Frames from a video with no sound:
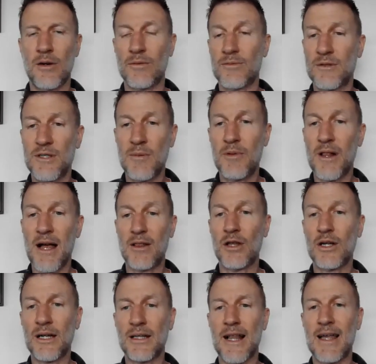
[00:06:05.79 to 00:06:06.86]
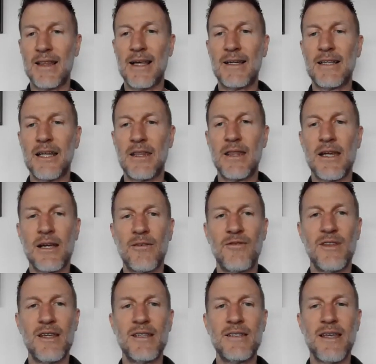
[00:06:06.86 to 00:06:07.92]
simple. I like to think of
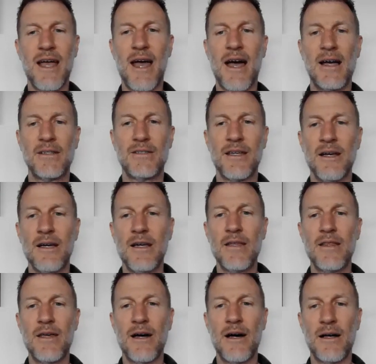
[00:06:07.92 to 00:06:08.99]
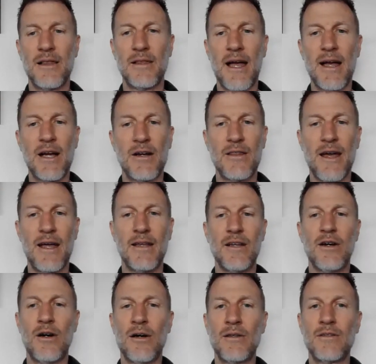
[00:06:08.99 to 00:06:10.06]
this as the layer that
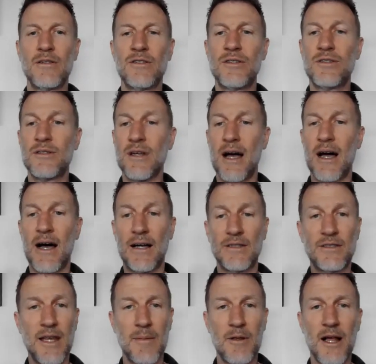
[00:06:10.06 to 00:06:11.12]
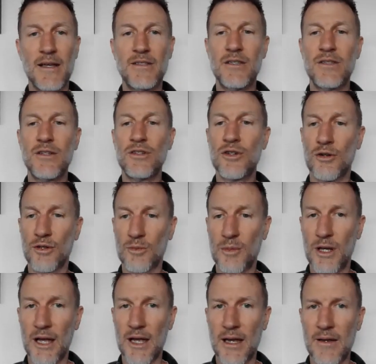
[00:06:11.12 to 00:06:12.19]
stabilizes the shoulder
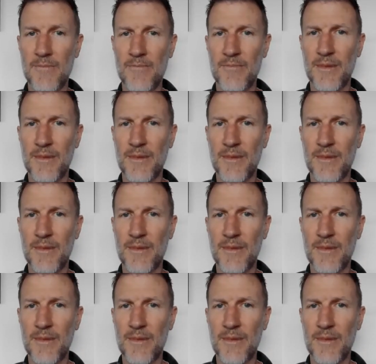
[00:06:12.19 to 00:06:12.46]
blade,